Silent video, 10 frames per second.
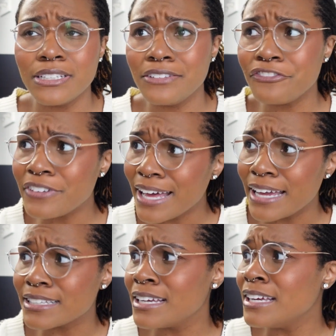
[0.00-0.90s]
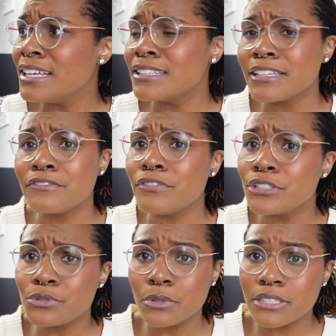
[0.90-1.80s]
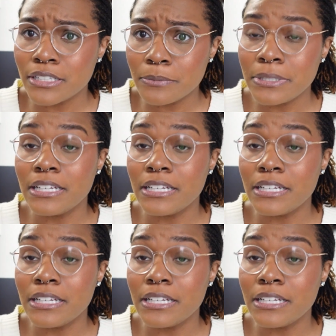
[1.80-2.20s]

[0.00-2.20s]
In fact, like, virtual therapy